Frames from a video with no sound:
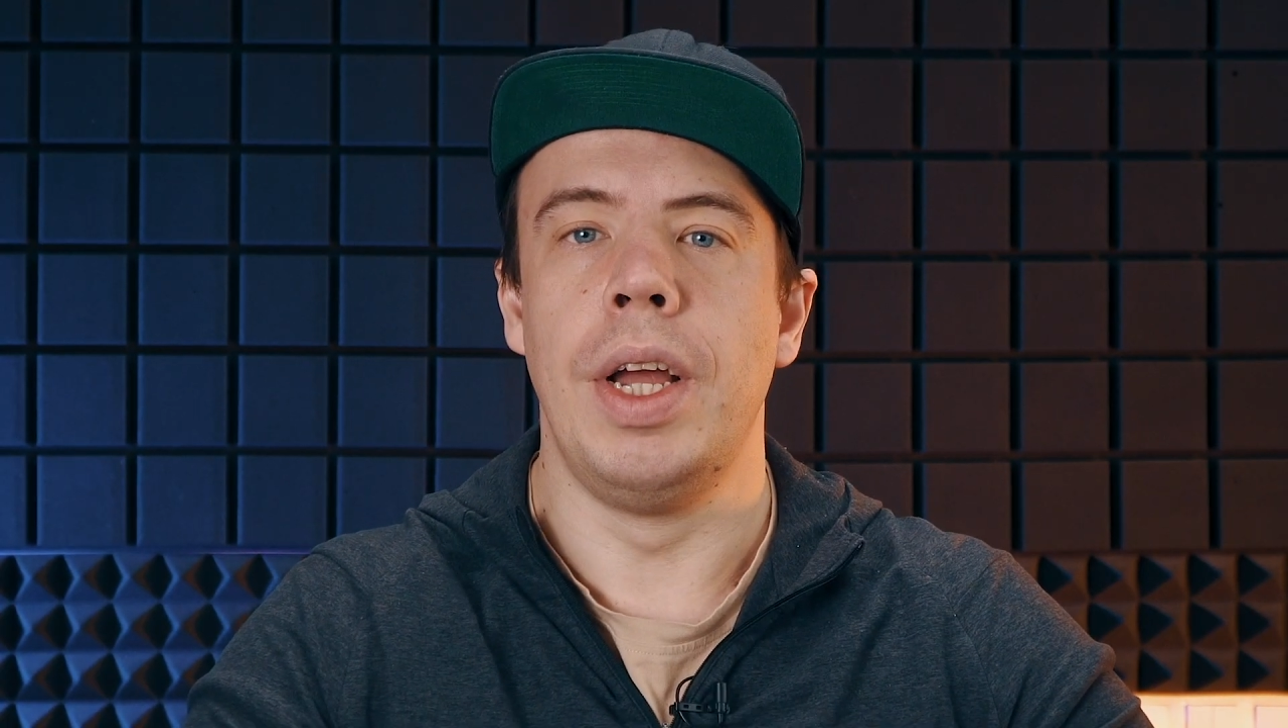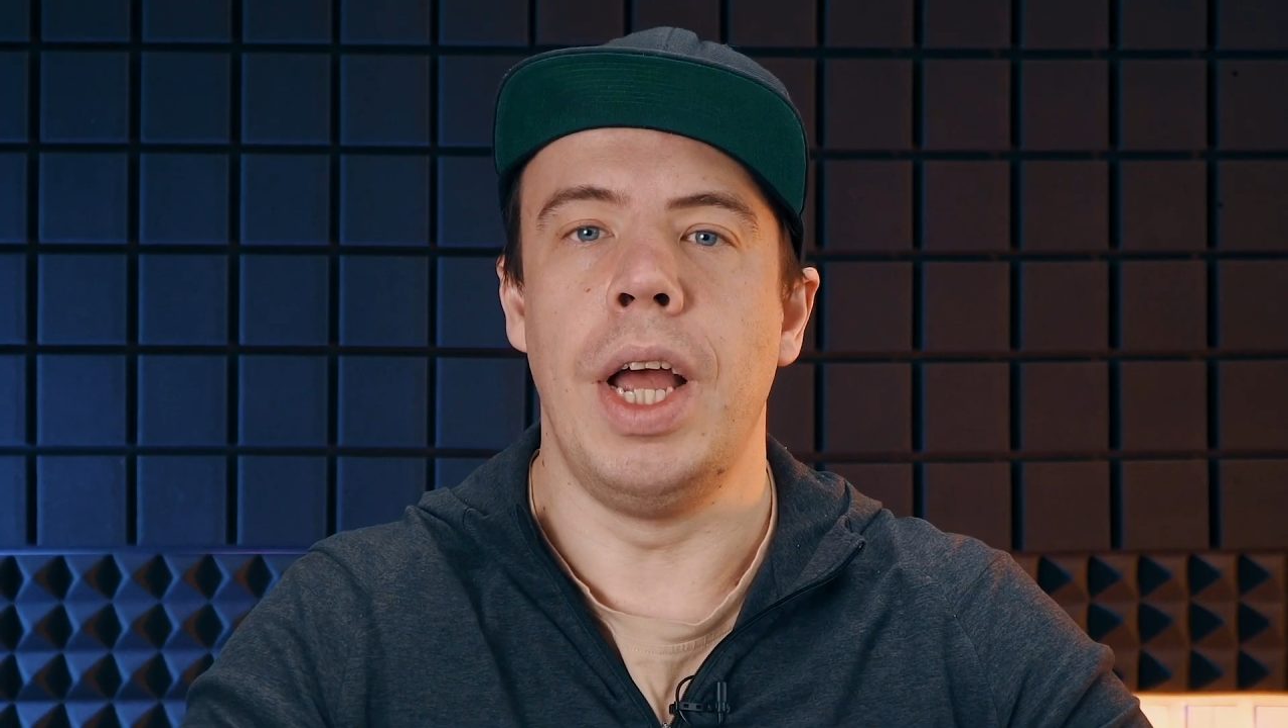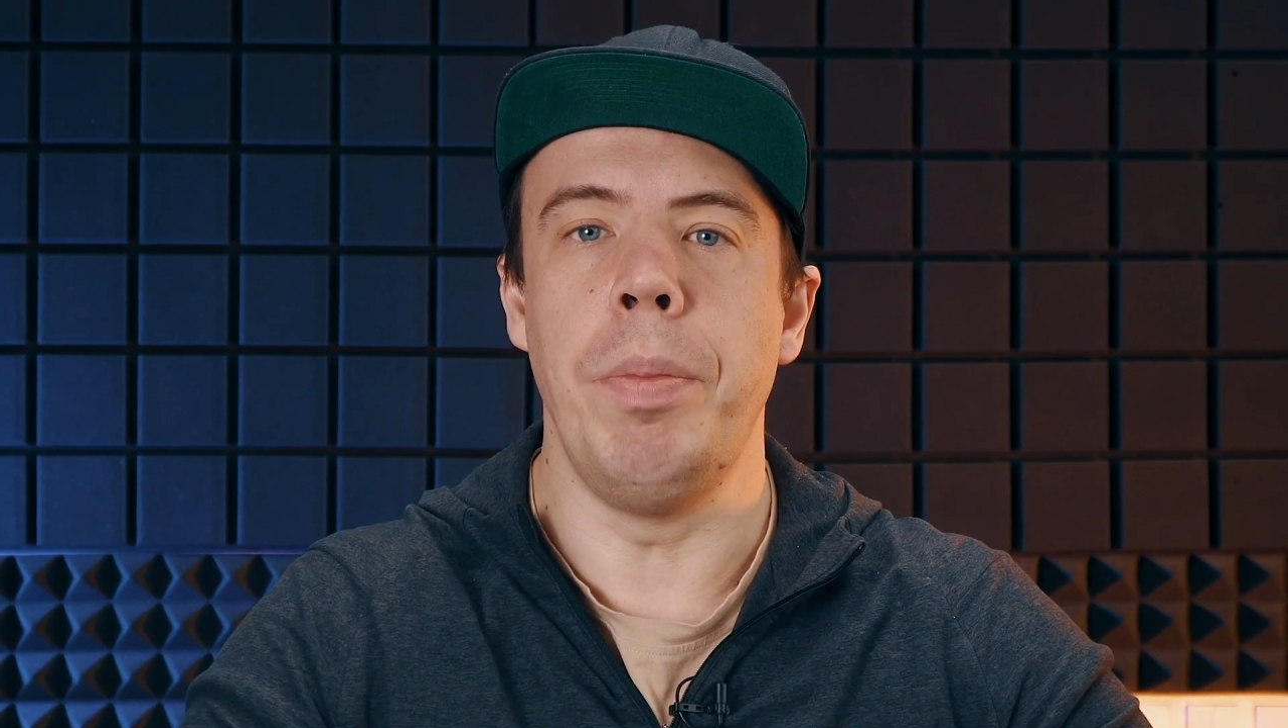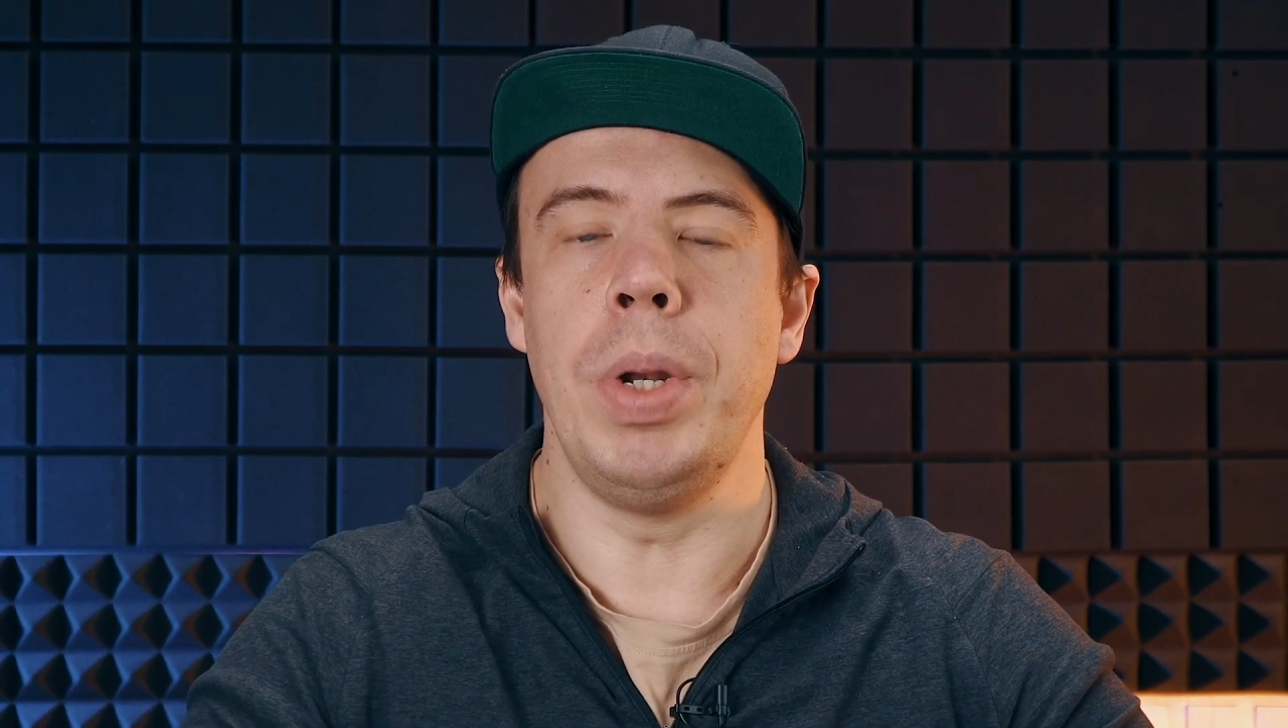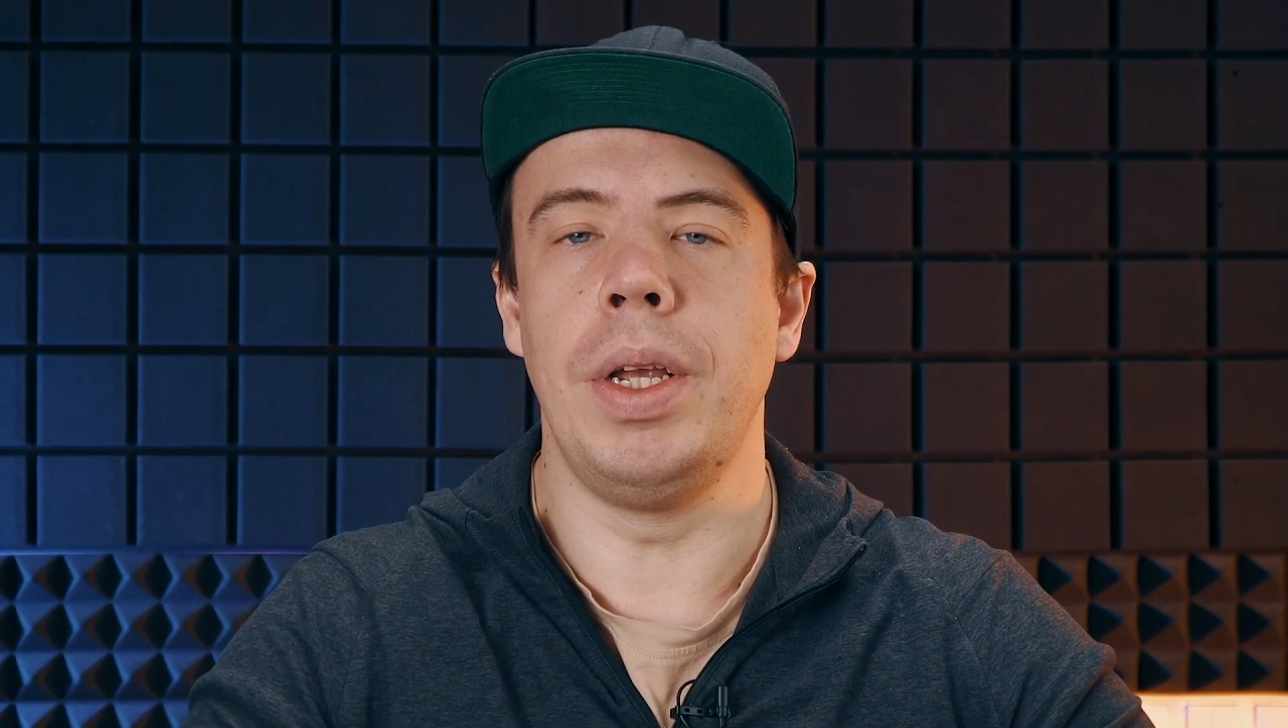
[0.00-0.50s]

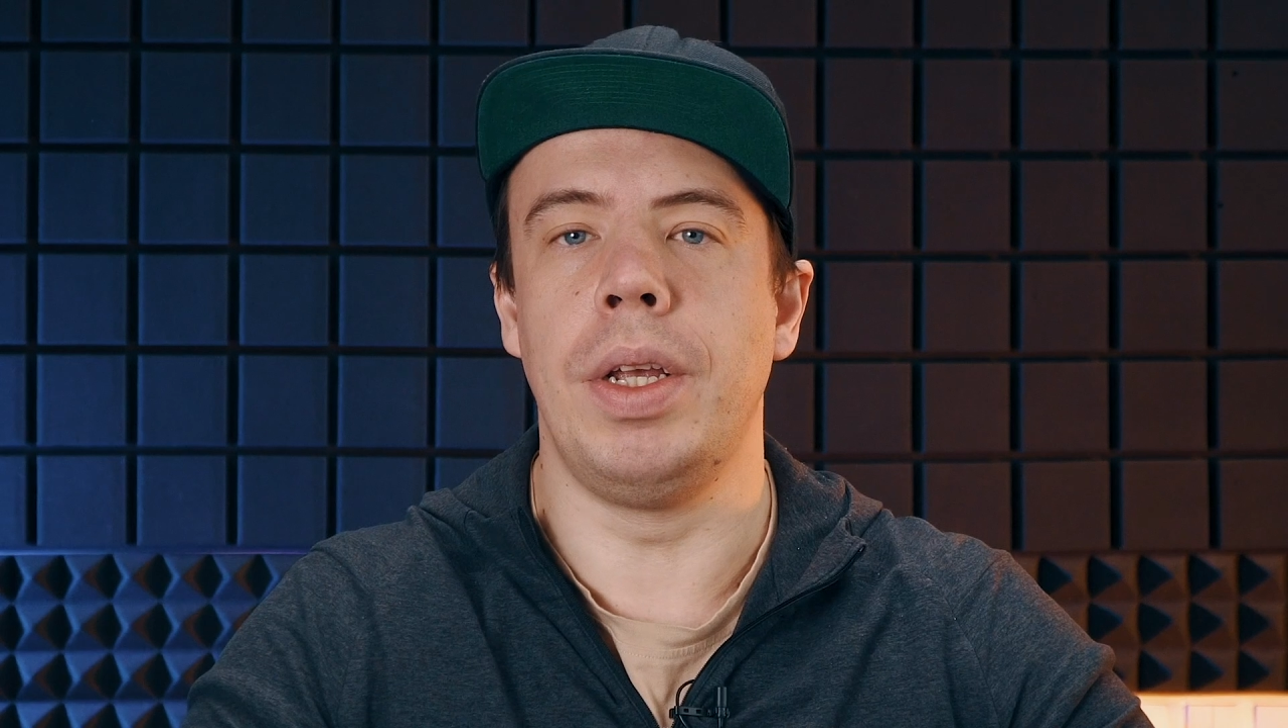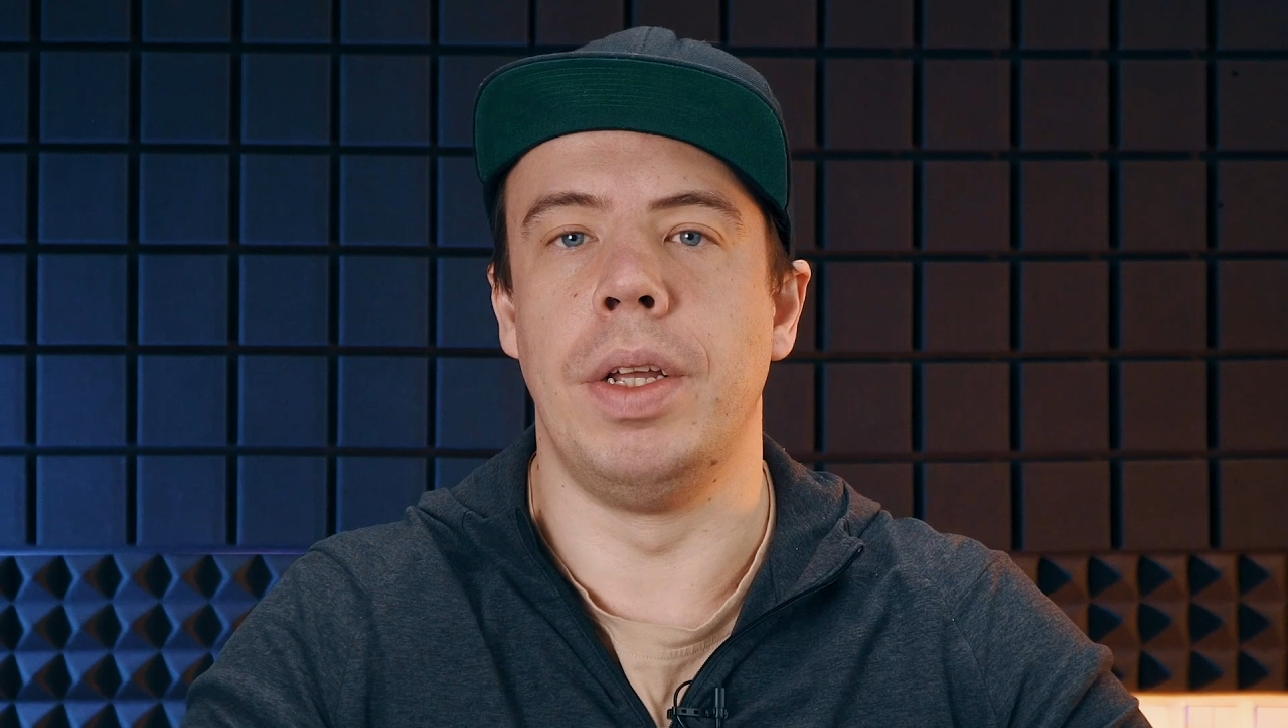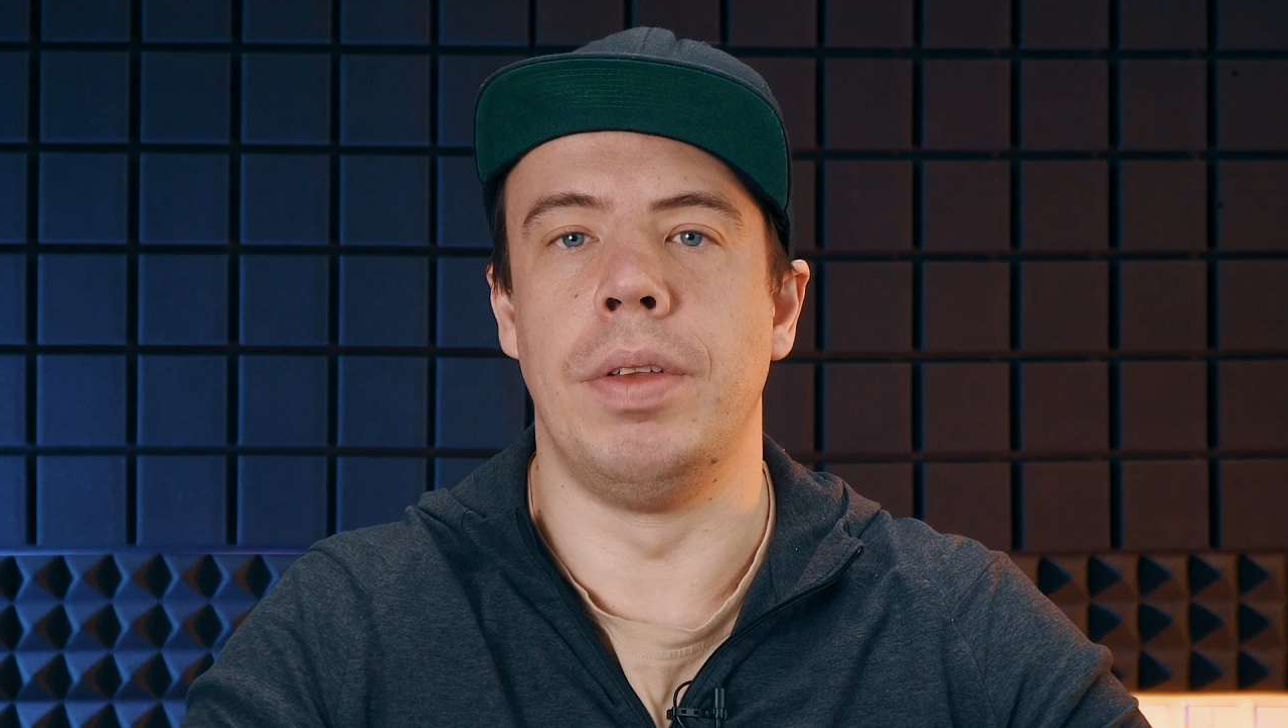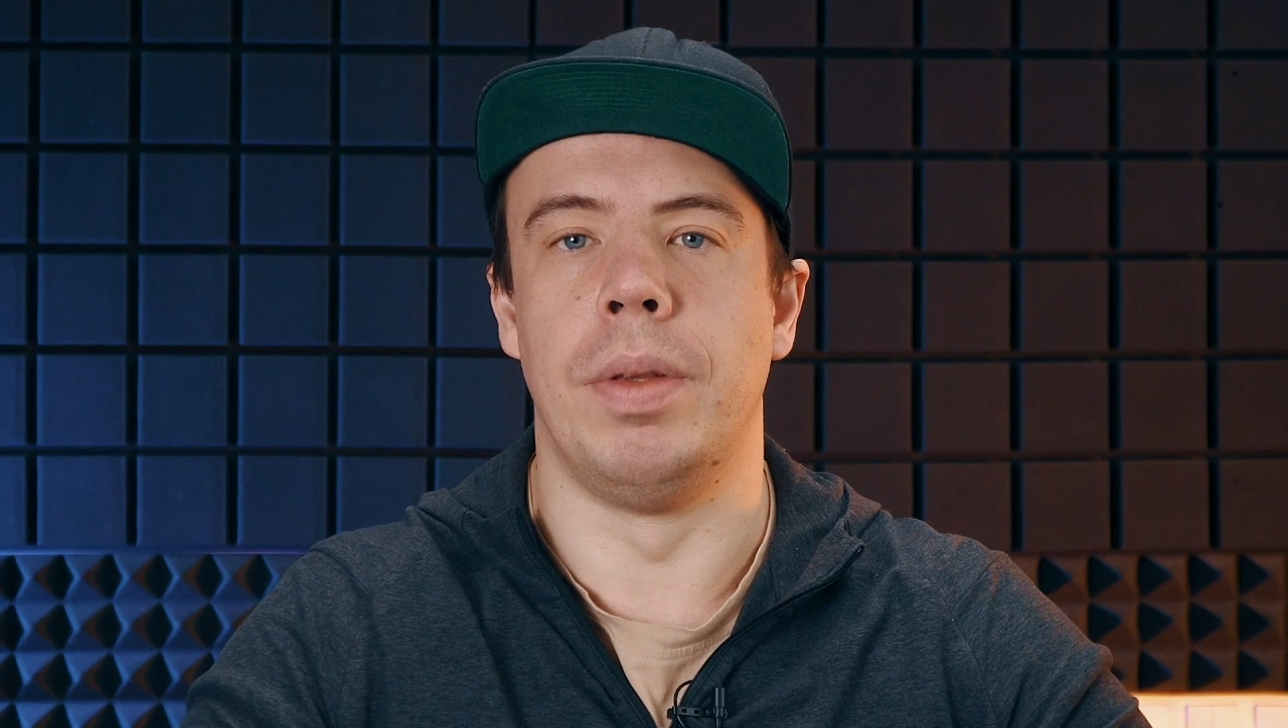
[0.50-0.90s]
happening in